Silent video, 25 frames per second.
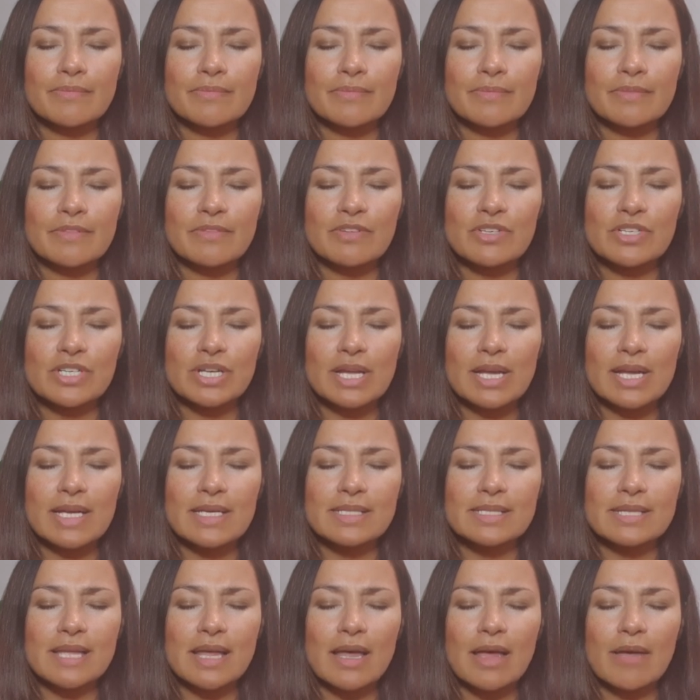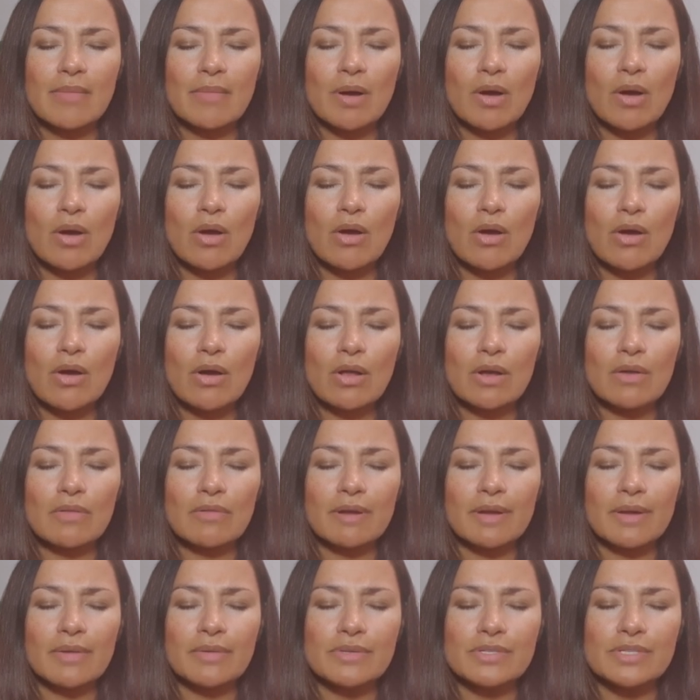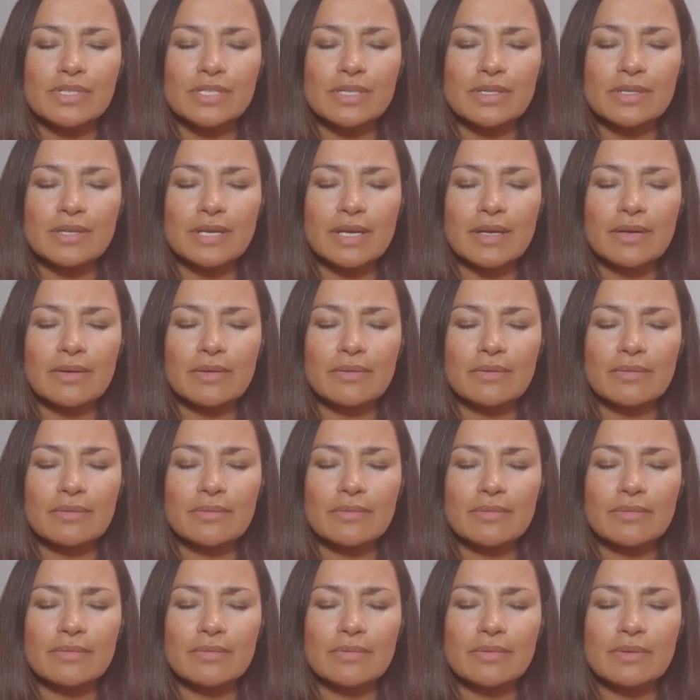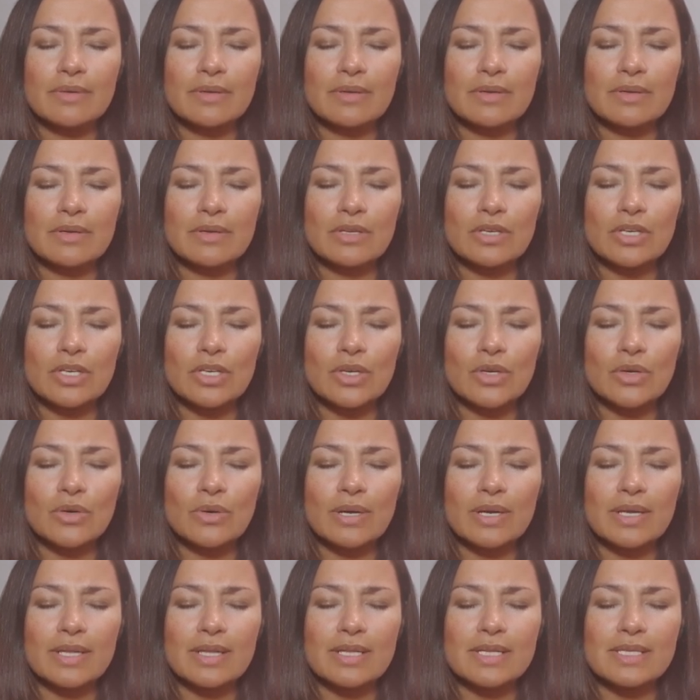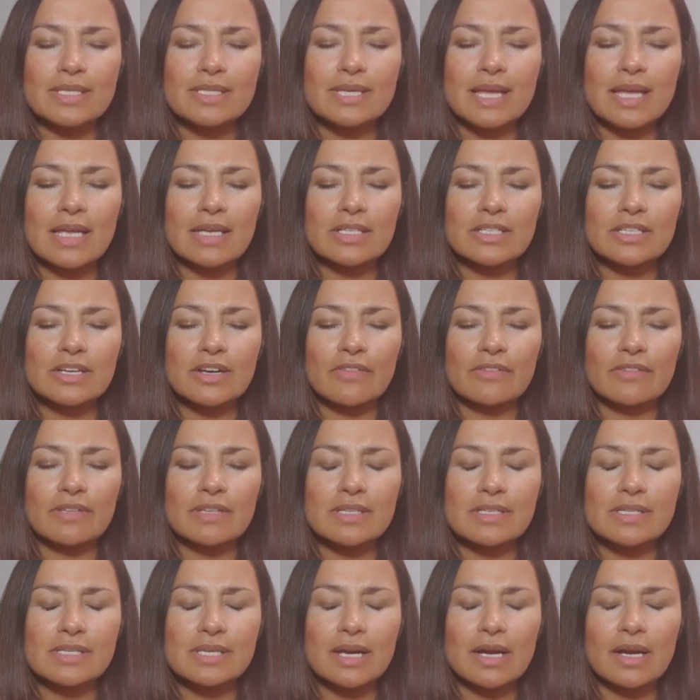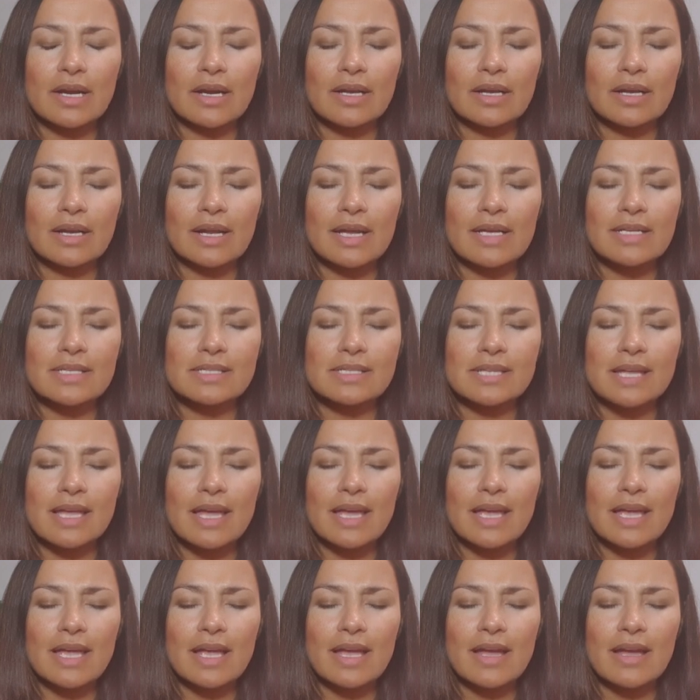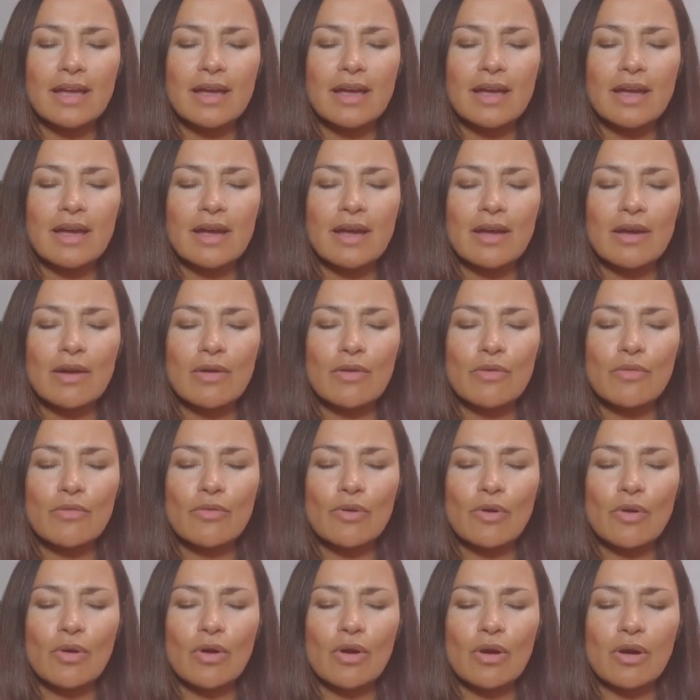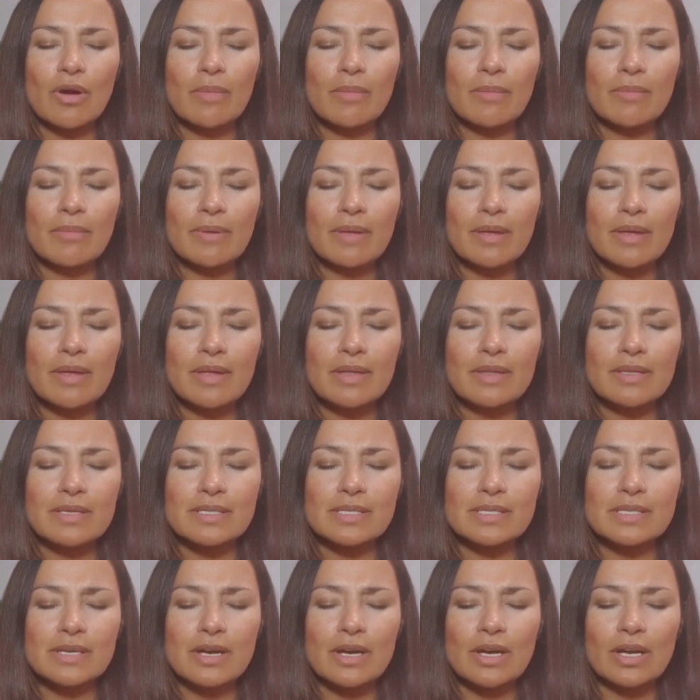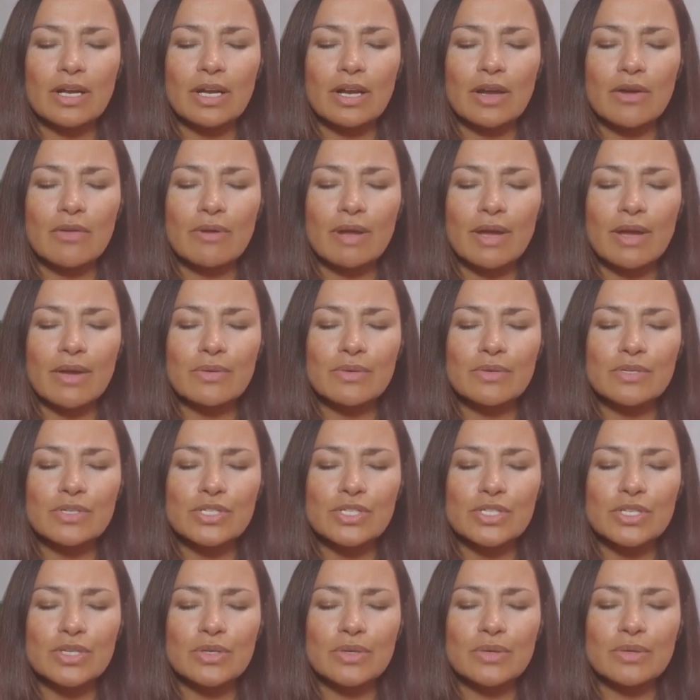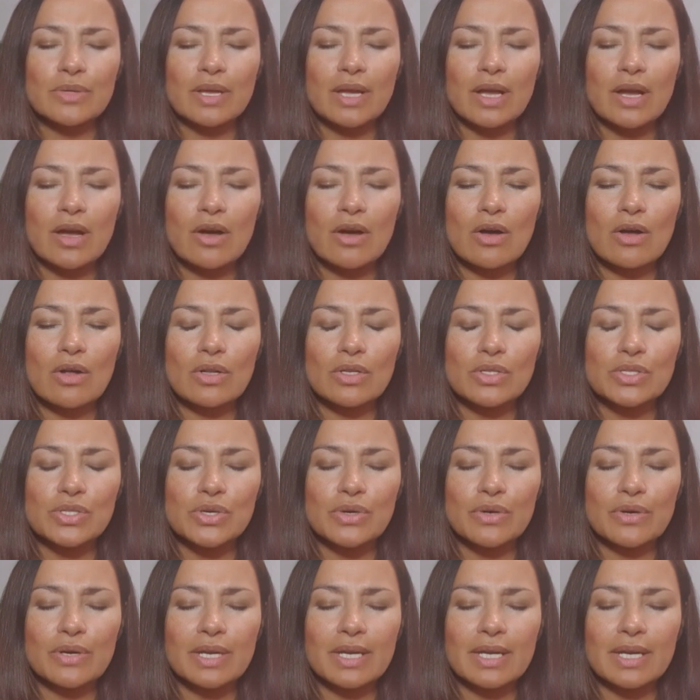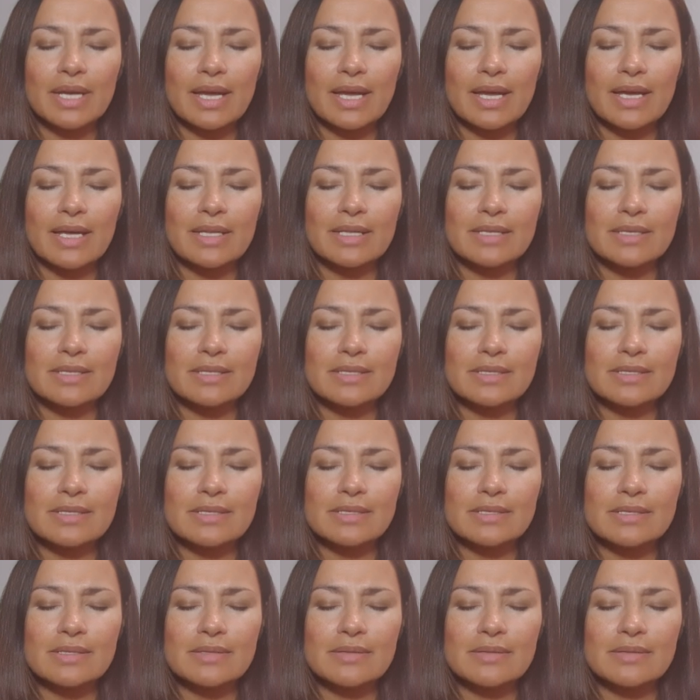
Visualize them all around you now. You are in the center of this circle. As they form the circle around you, they all join hands,